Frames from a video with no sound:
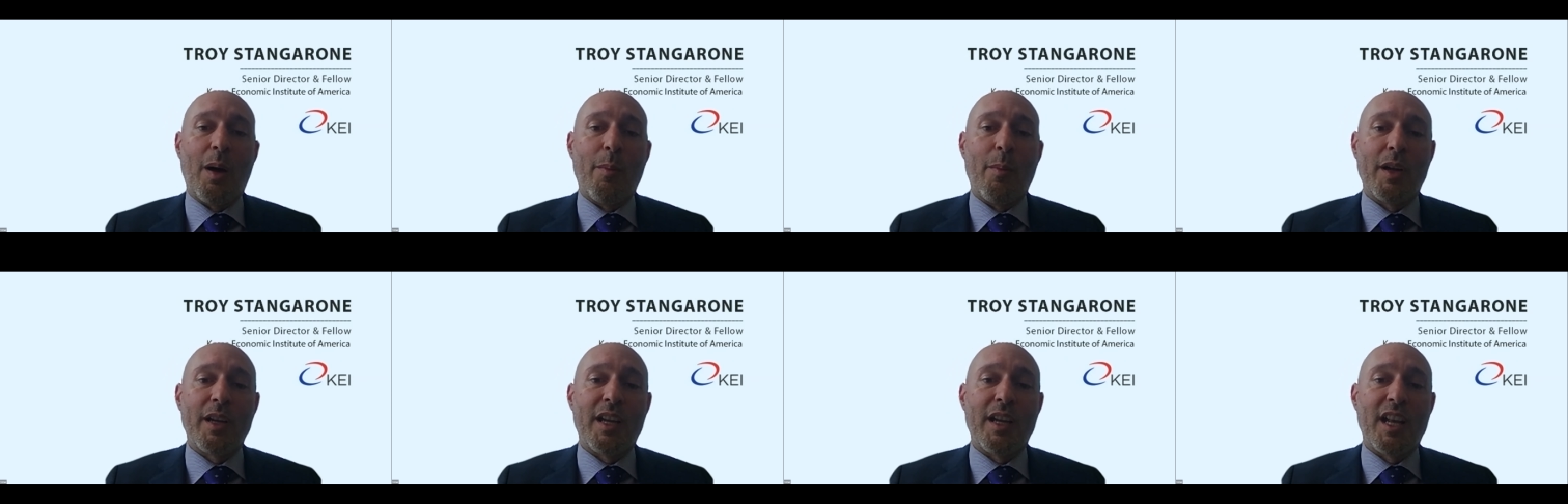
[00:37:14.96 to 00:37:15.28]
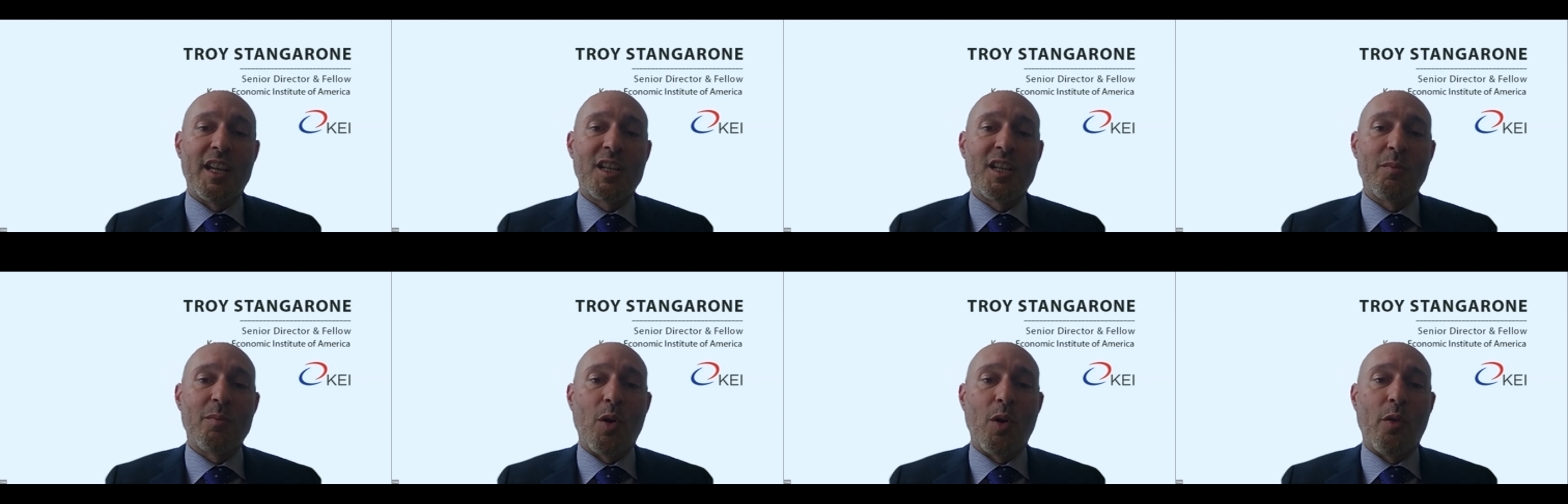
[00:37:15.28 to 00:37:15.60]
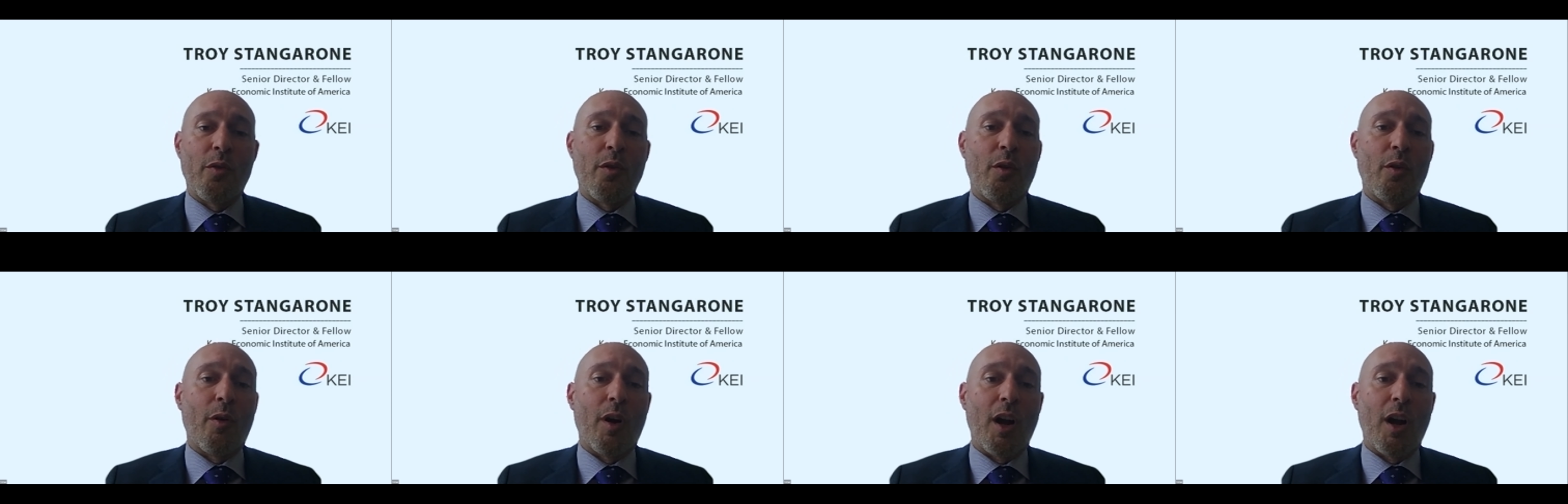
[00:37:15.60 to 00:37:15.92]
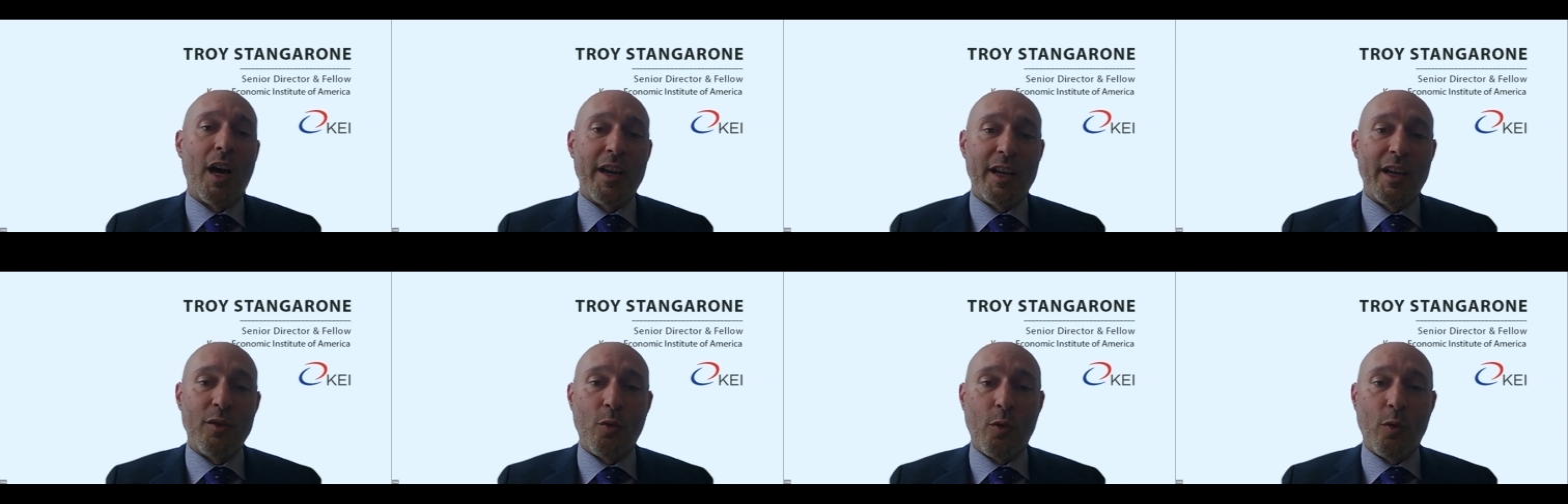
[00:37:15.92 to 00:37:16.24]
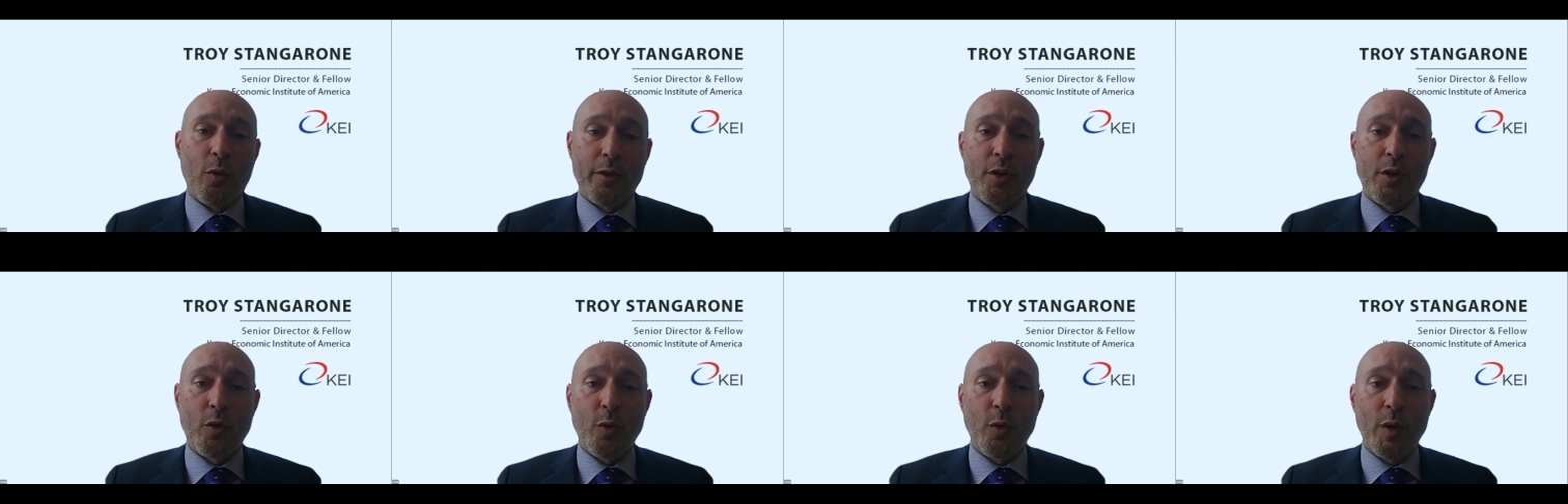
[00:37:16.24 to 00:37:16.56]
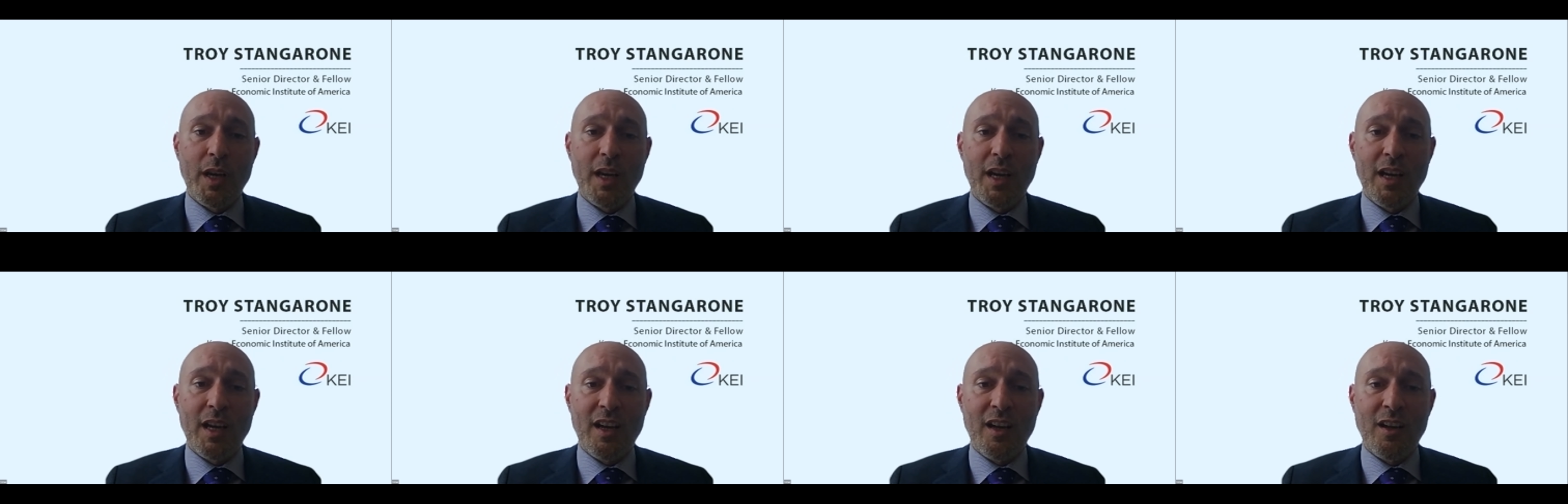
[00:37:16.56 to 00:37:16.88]
against both Iran and North
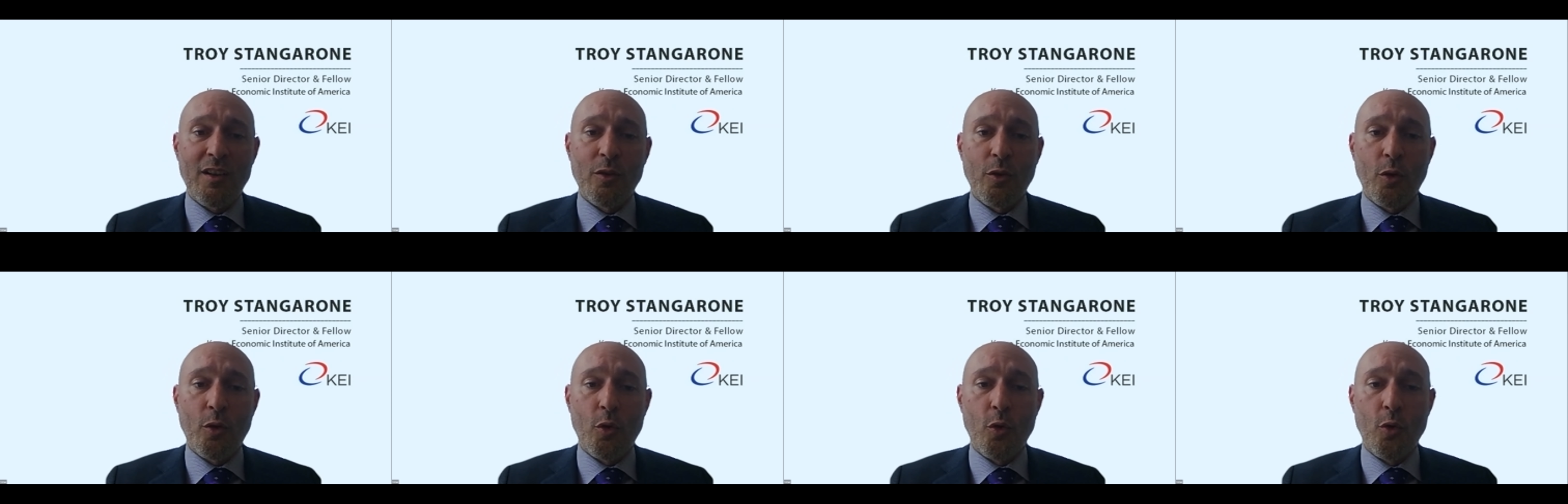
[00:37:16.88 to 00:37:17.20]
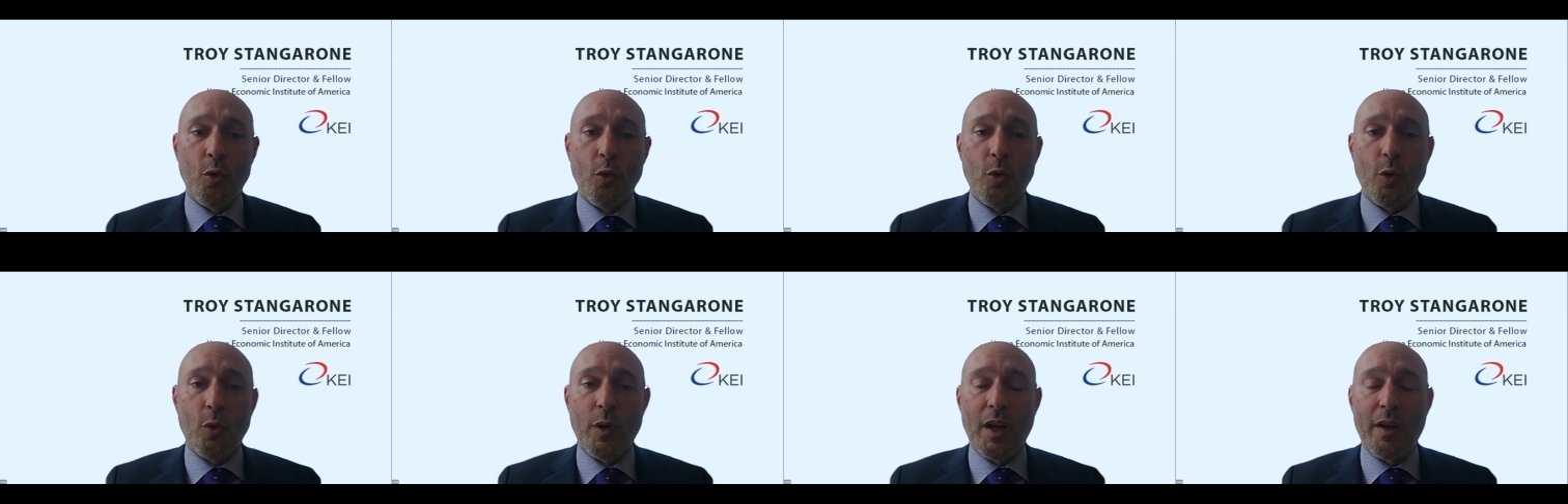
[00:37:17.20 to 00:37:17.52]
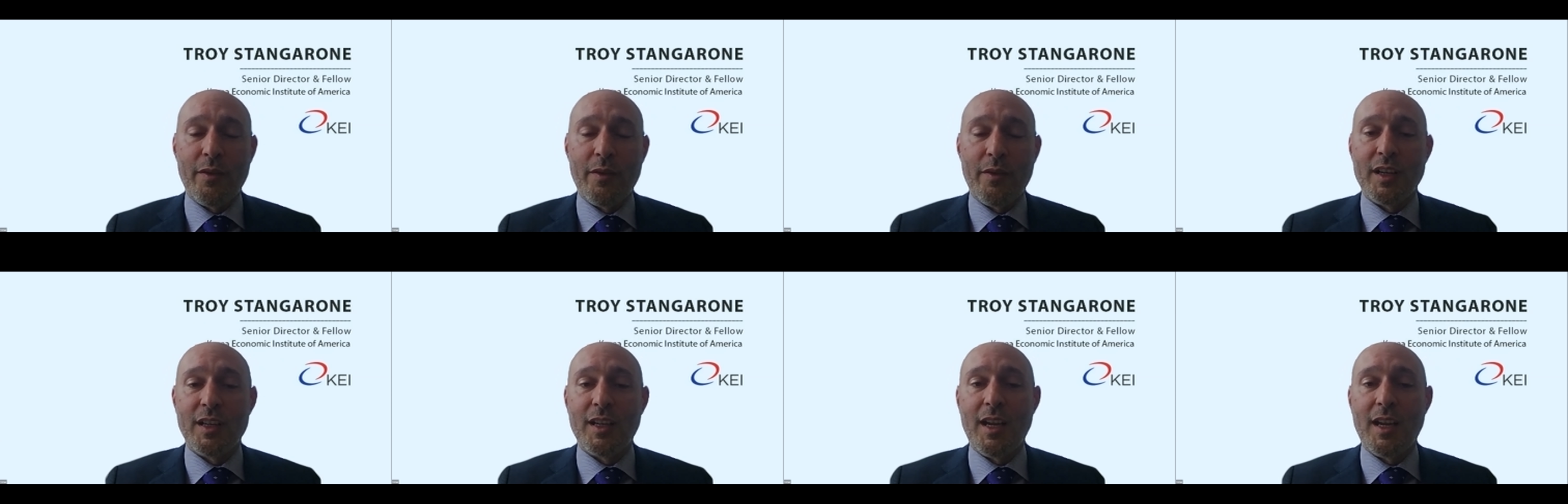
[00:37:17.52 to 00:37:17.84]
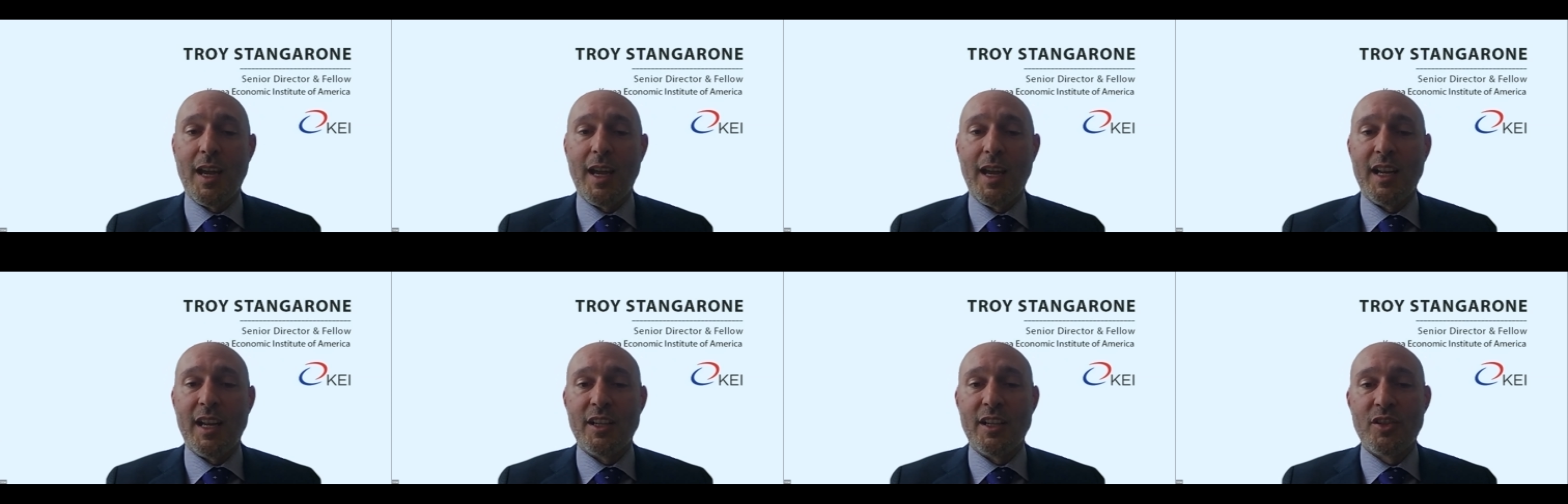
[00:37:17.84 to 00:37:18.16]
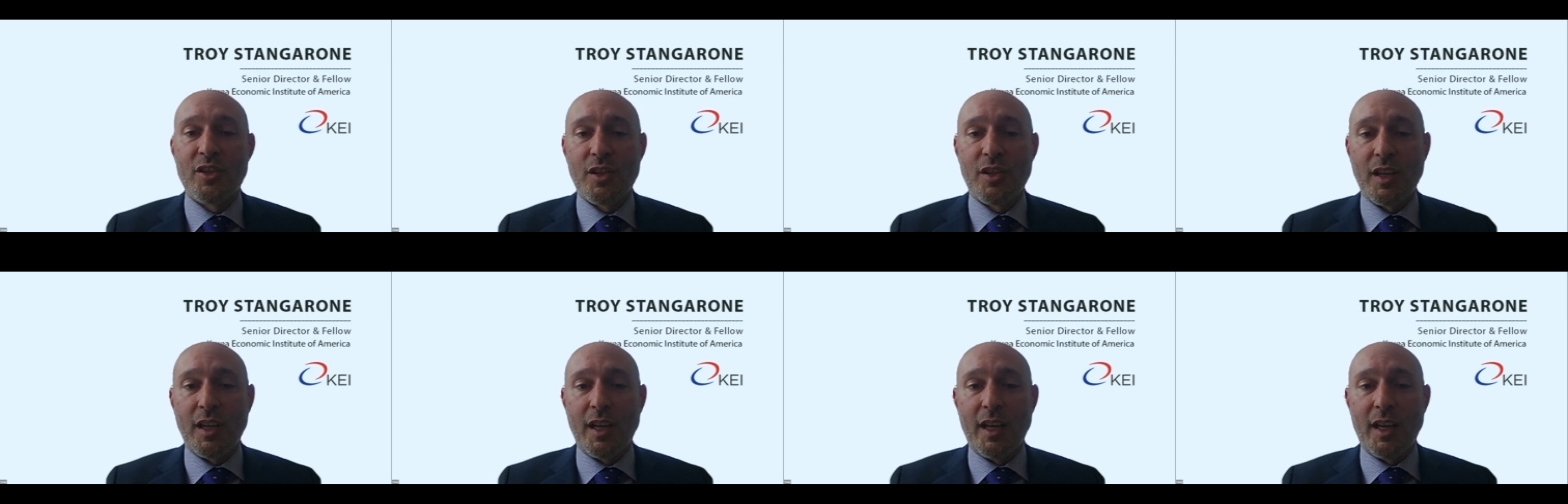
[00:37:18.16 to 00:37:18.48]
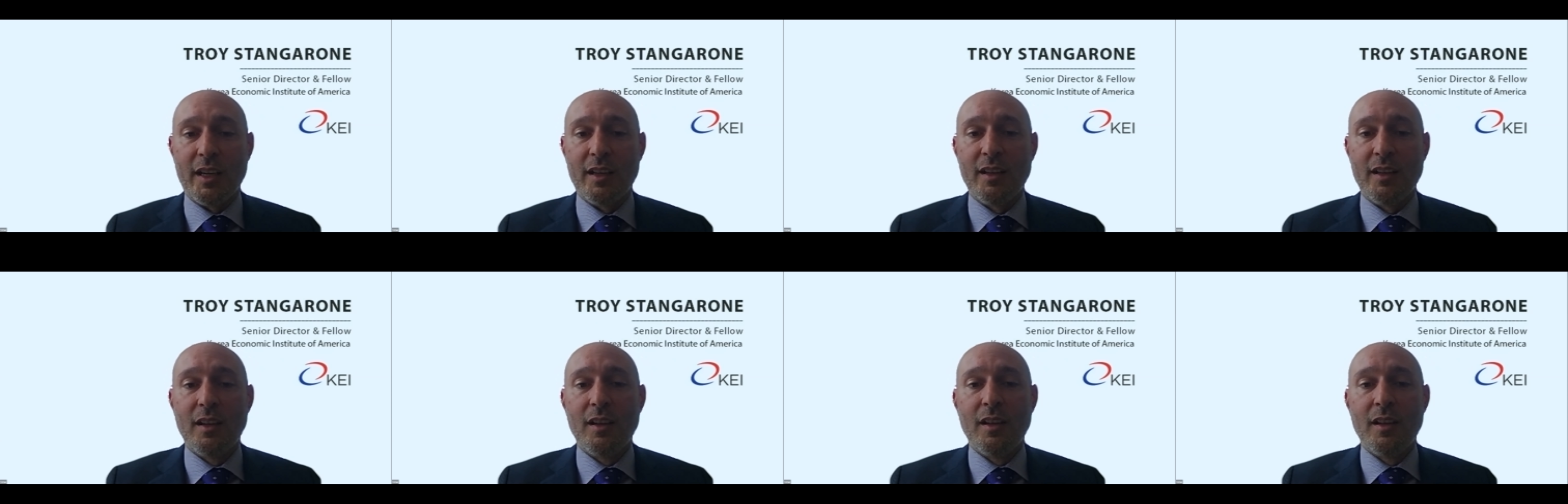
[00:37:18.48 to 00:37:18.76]
Korea, who have engaged in,